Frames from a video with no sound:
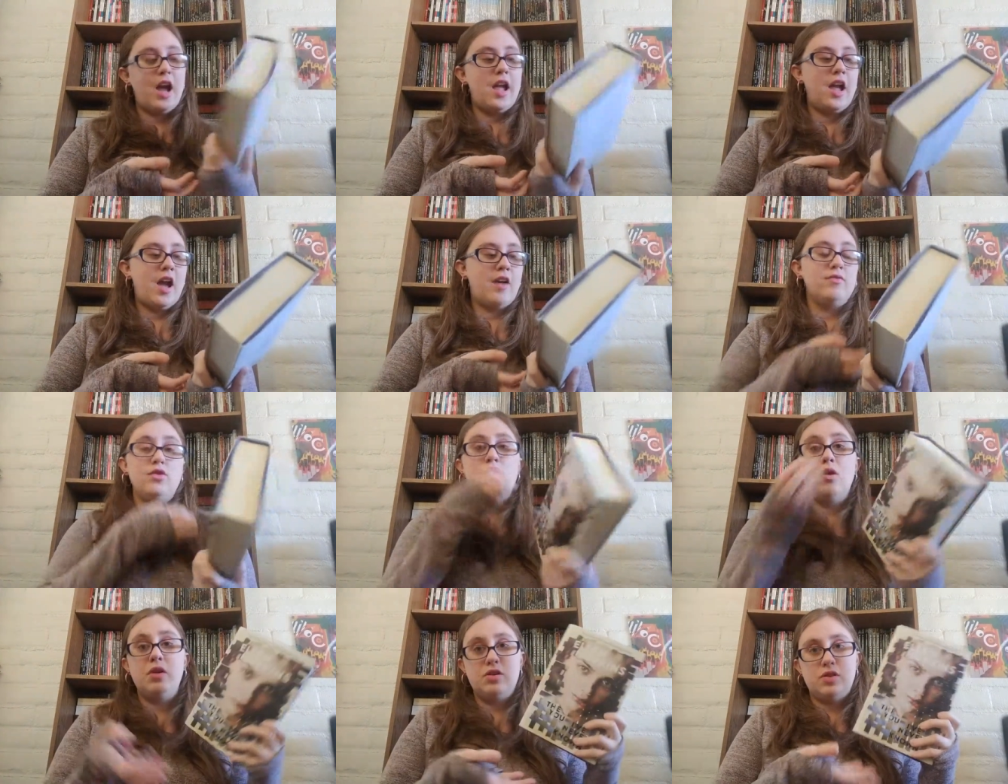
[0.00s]
I have
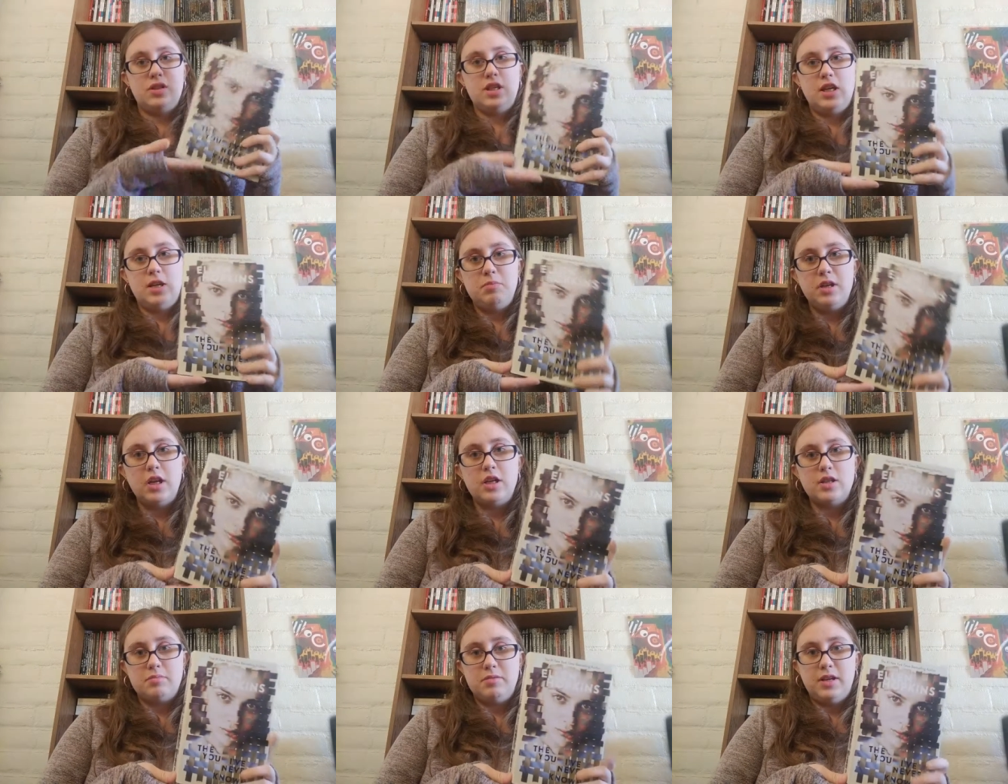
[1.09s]
no interest in keeping it
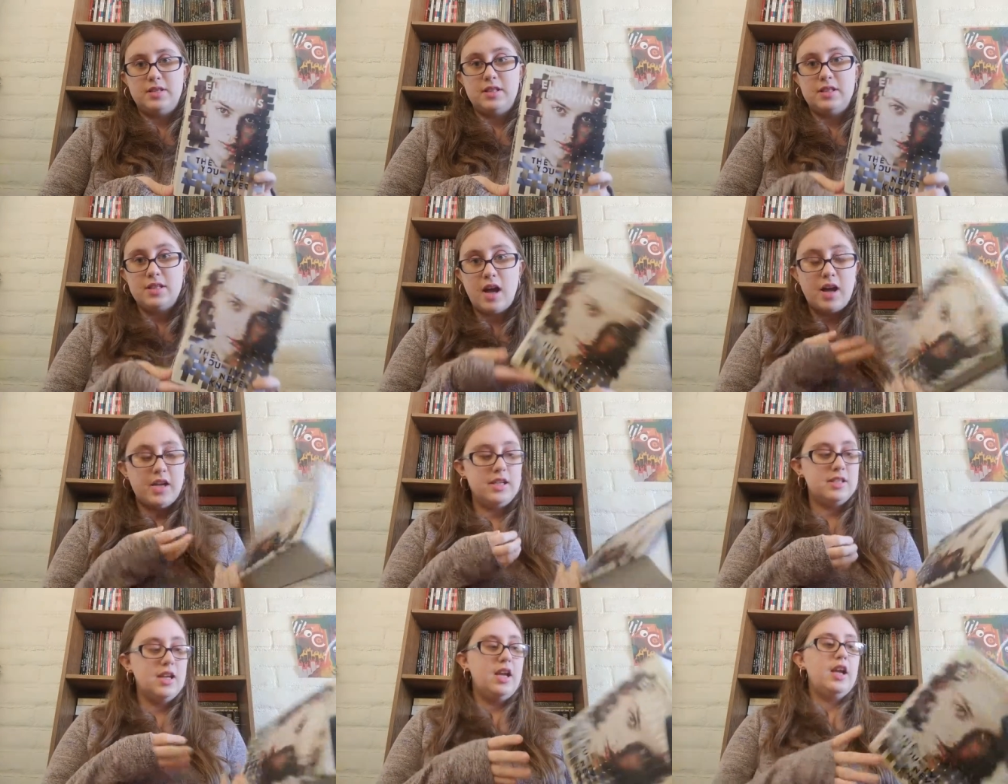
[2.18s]
just because it's
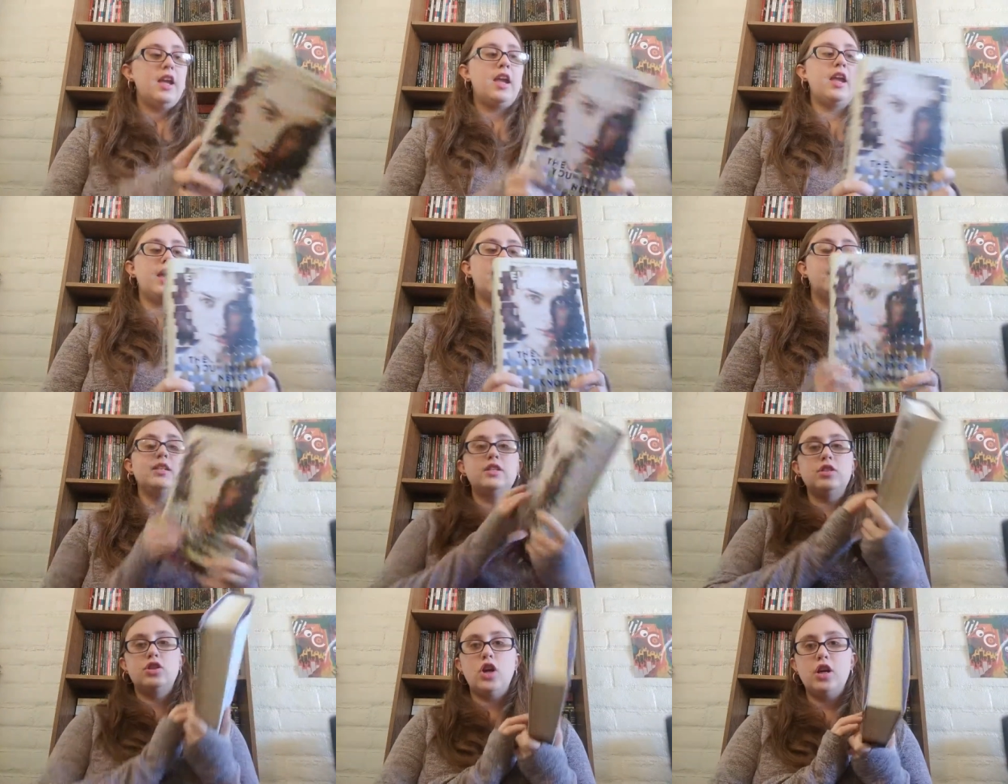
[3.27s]
signed and
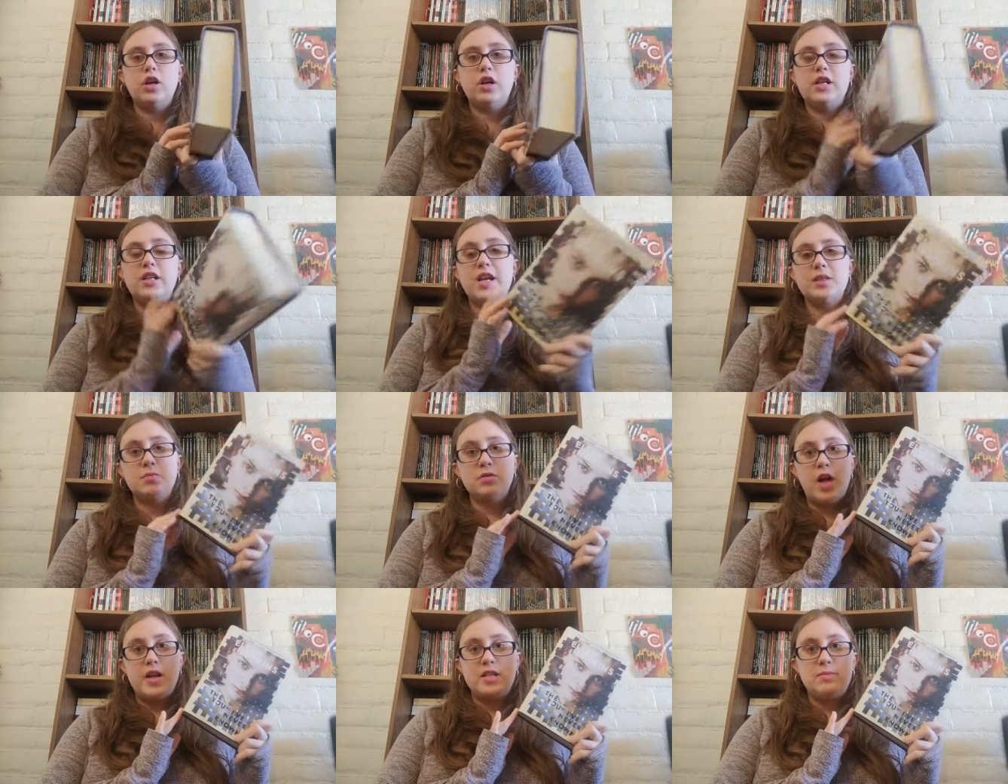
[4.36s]
it's a chunker. It takes up a
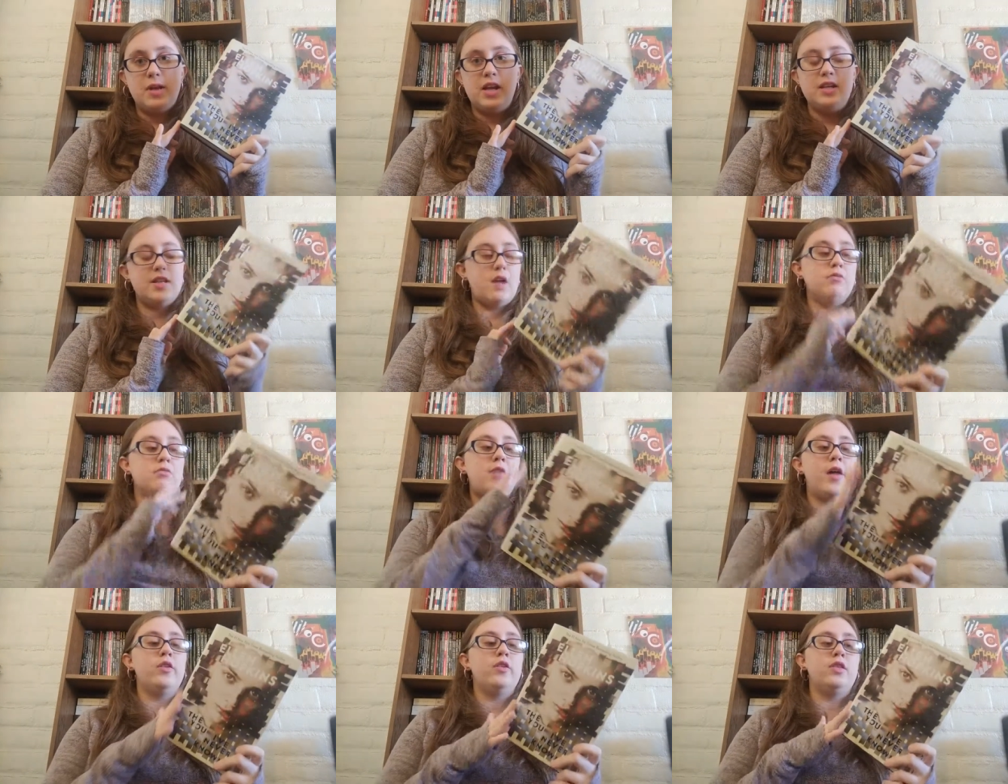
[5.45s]
lot of space. I would
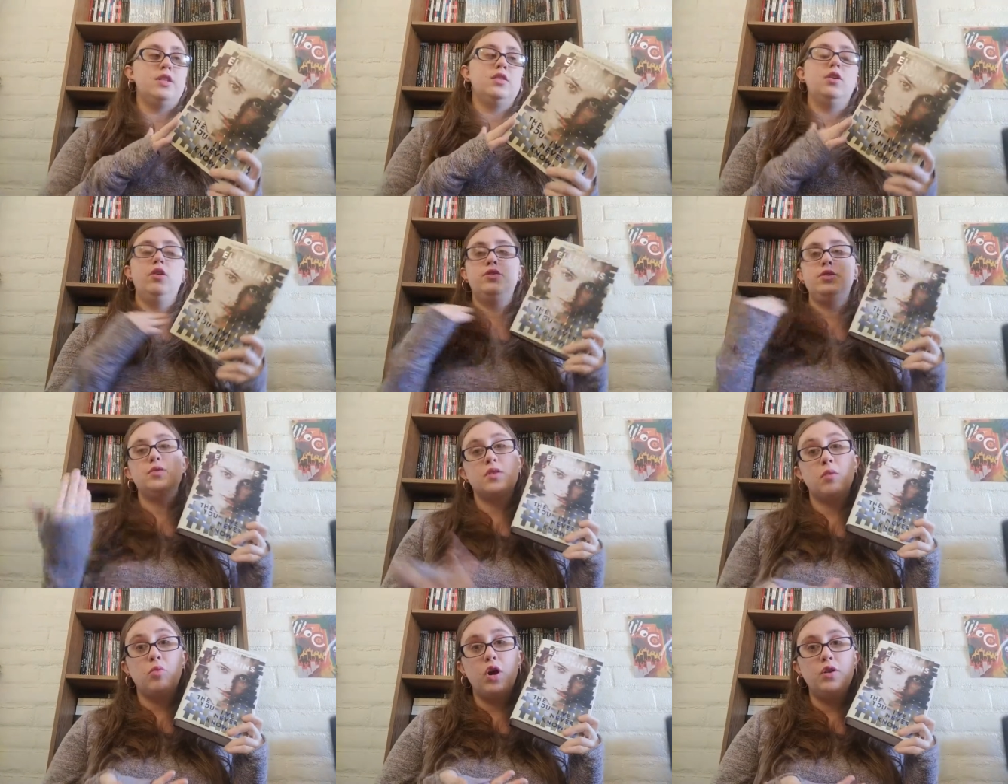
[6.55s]
rather this go to
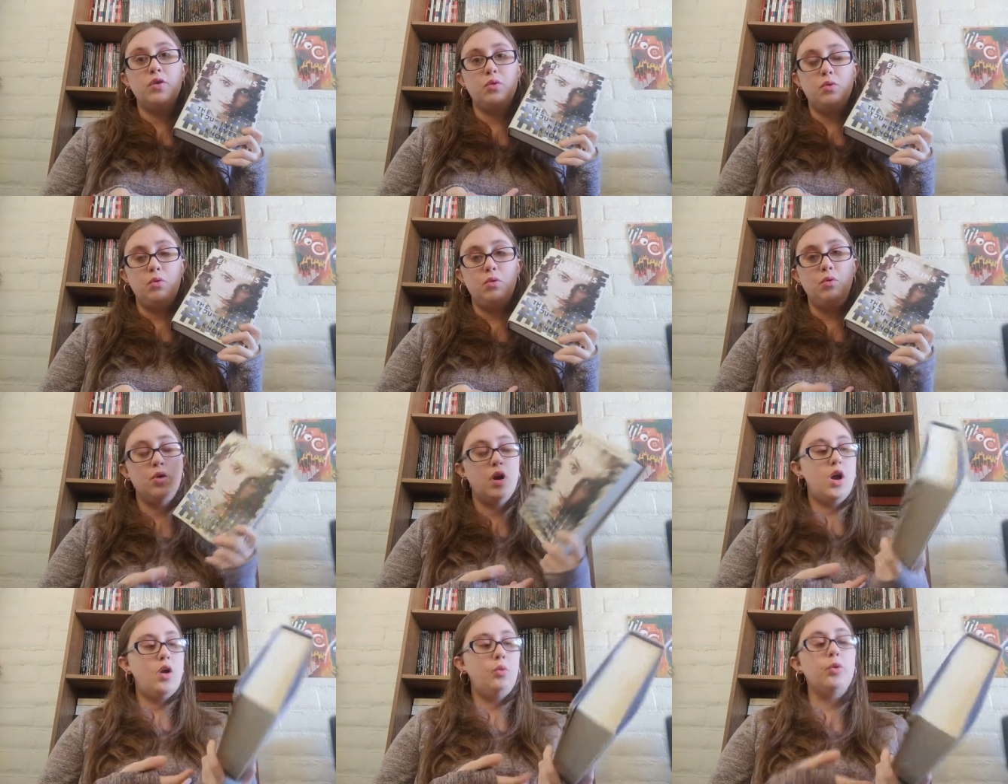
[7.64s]
someone who
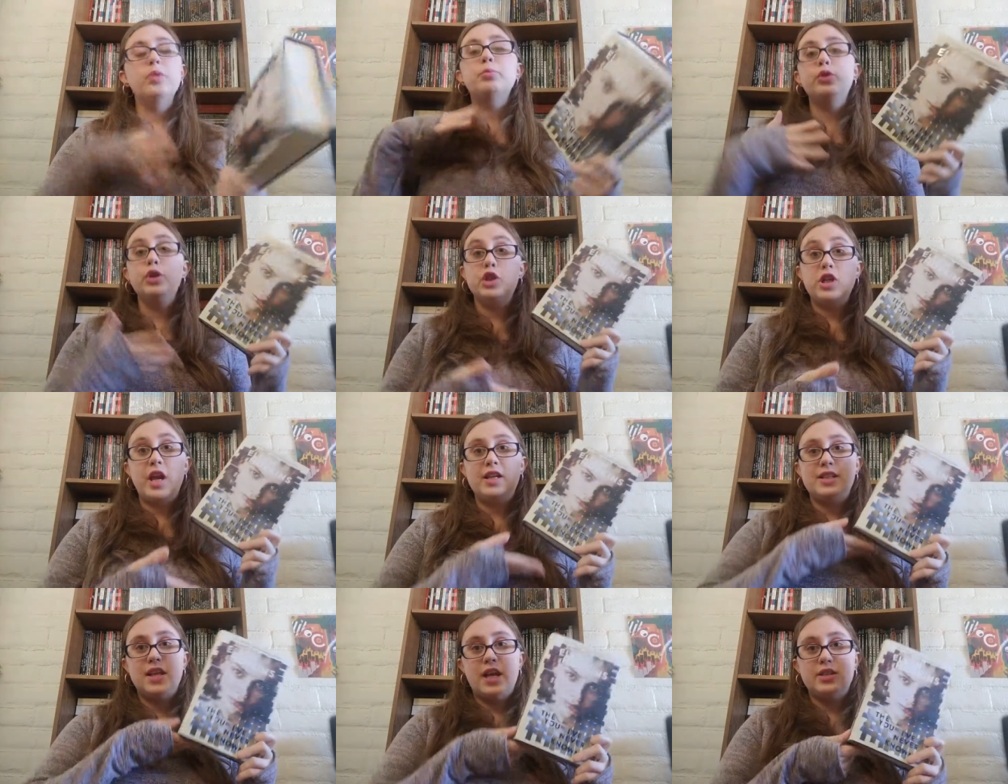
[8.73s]
would appreciate
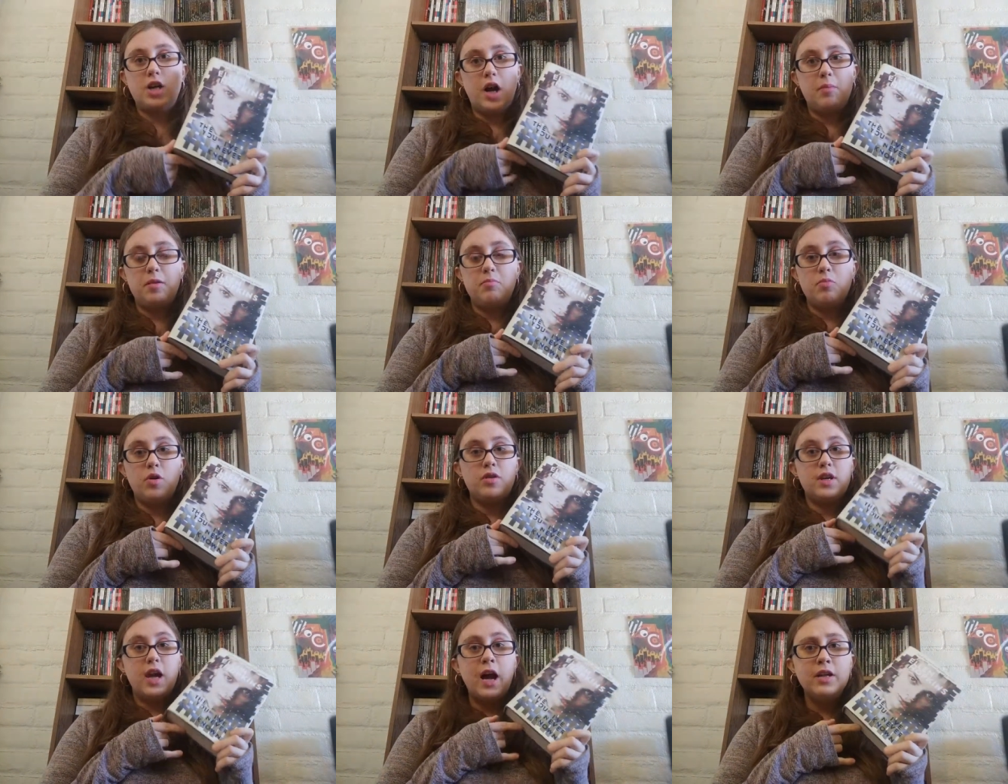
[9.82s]
a signed copy more
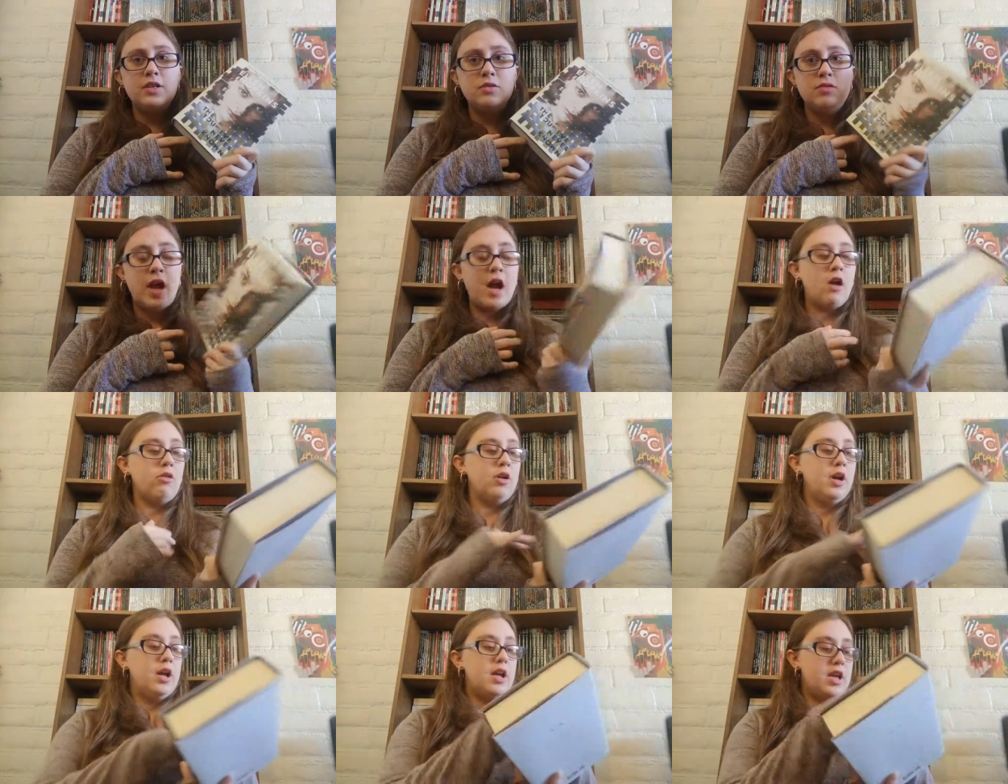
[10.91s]
than I do
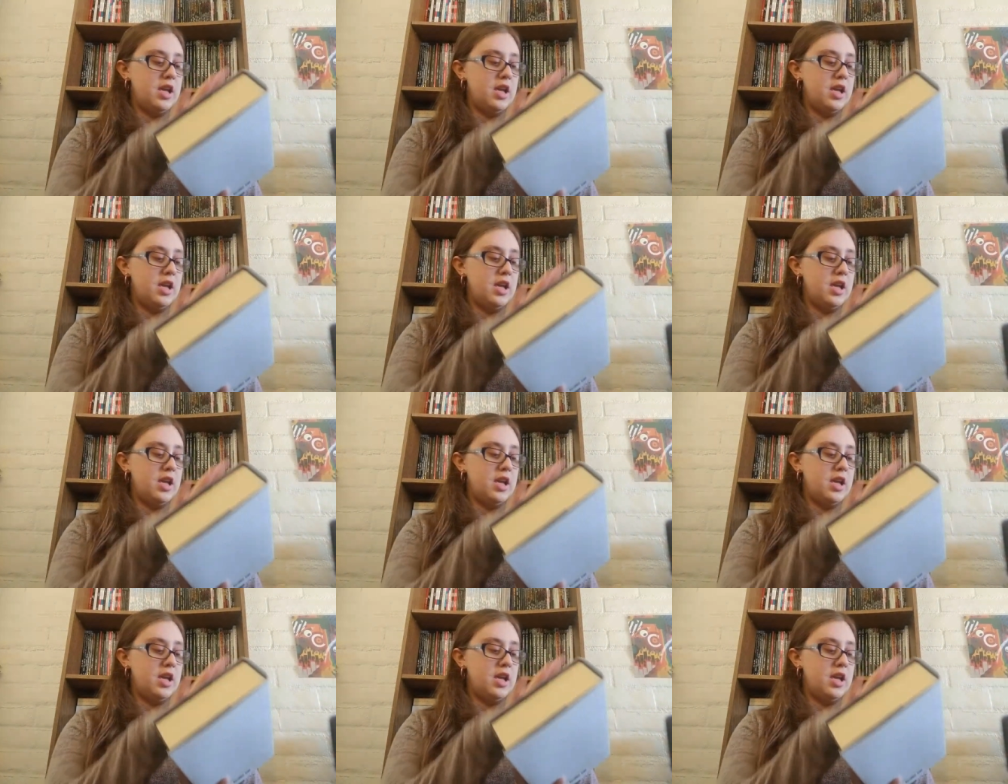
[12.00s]
now.